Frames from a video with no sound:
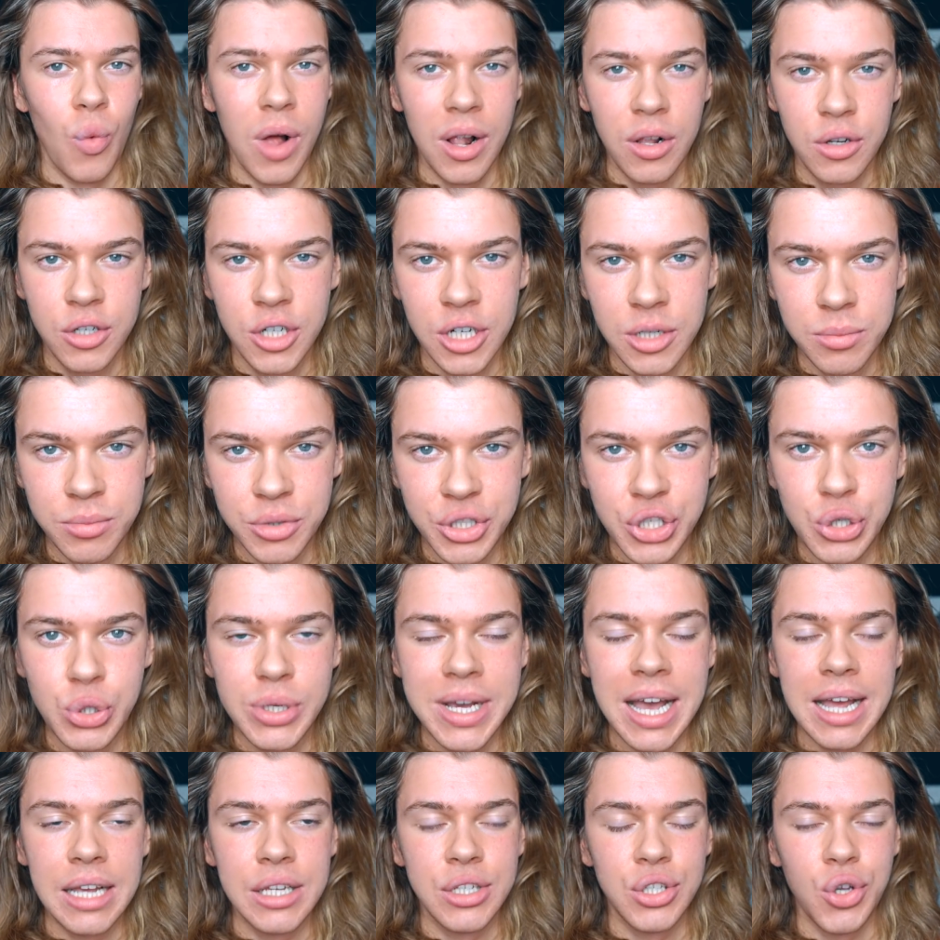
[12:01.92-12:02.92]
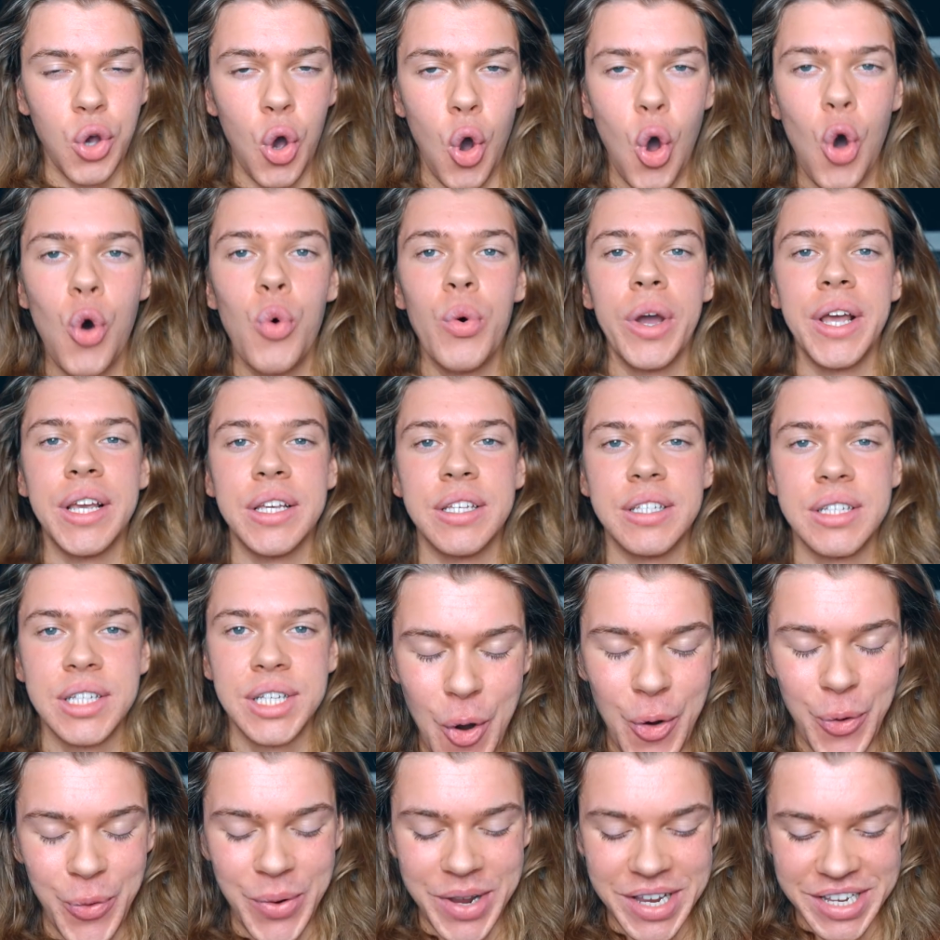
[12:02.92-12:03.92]
welcomed, you guys always,
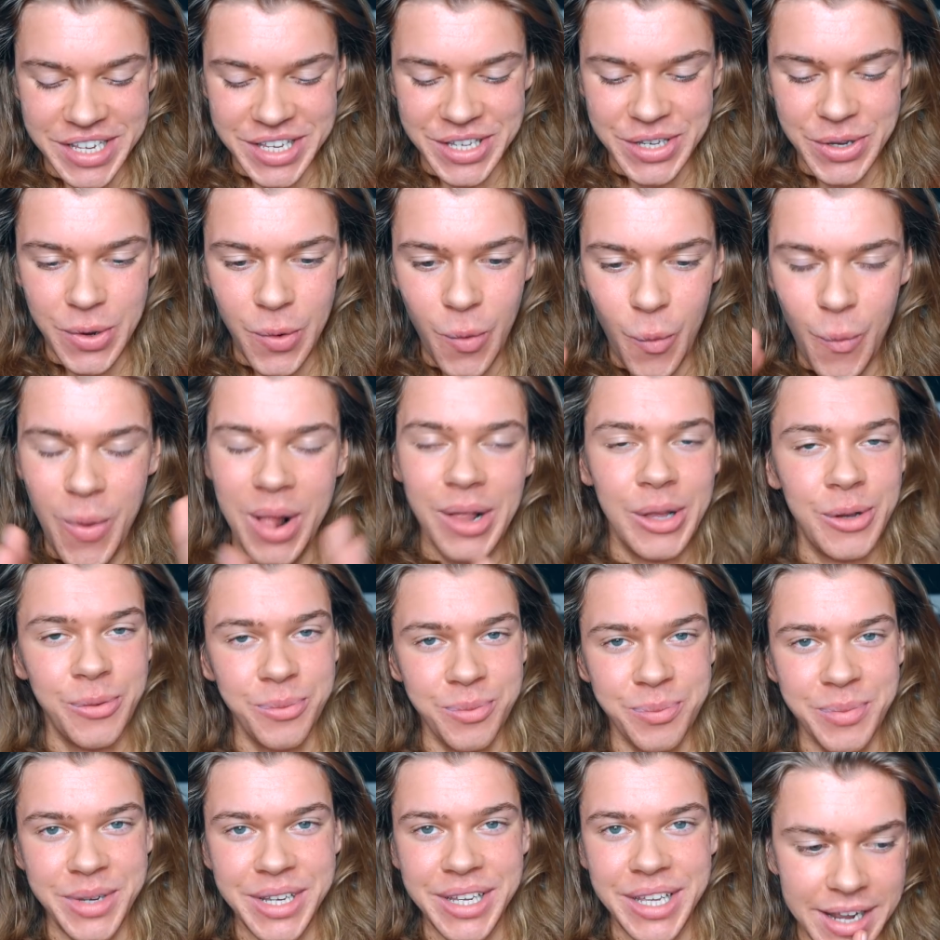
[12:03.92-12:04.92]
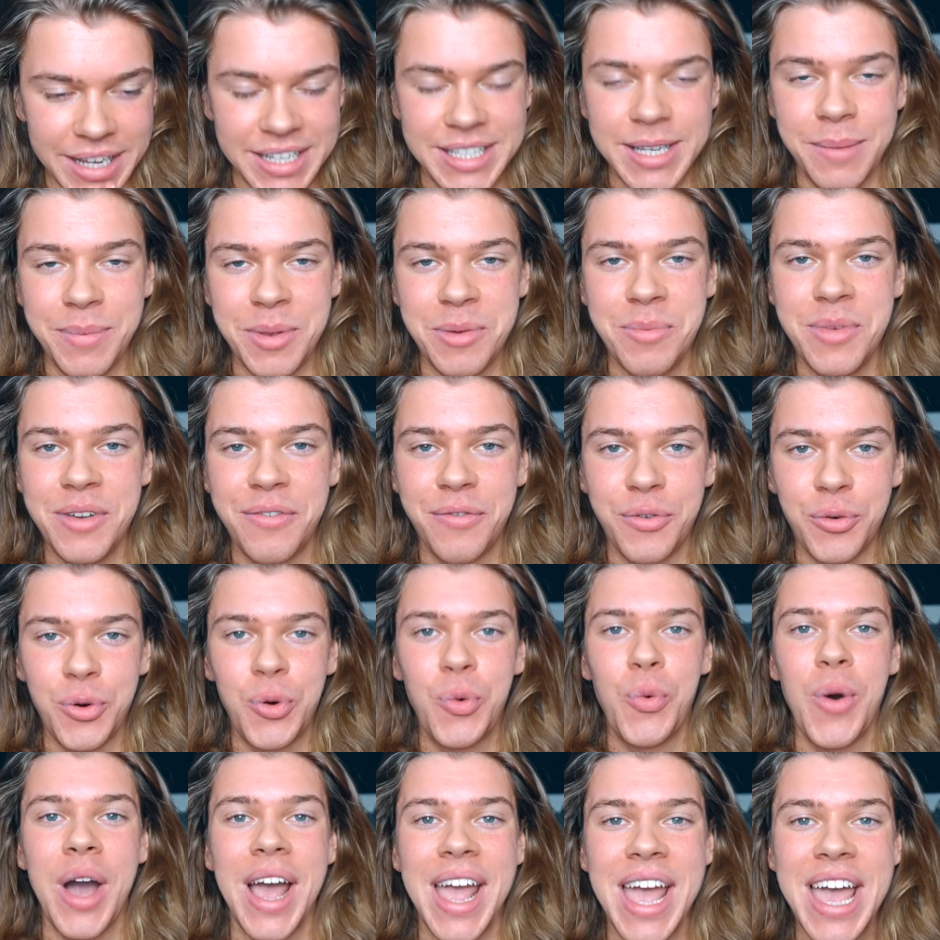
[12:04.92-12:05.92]
always welcomed me and accepted me for
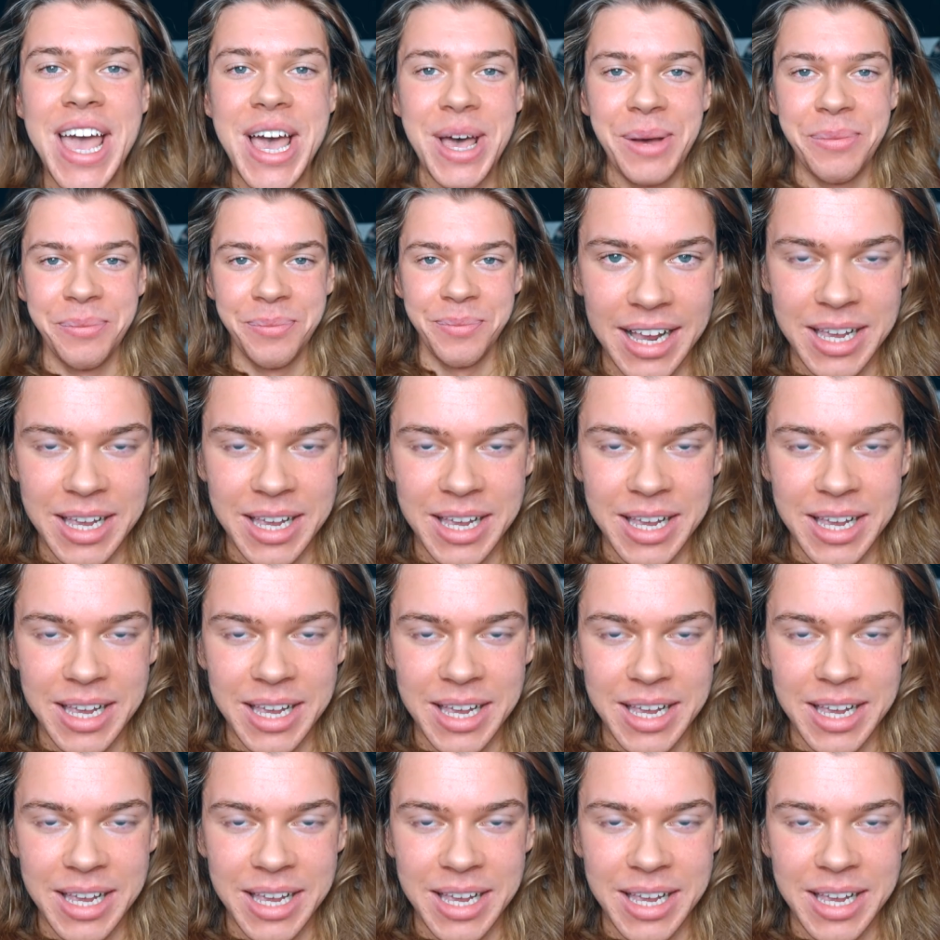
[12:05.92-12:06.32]
who I am.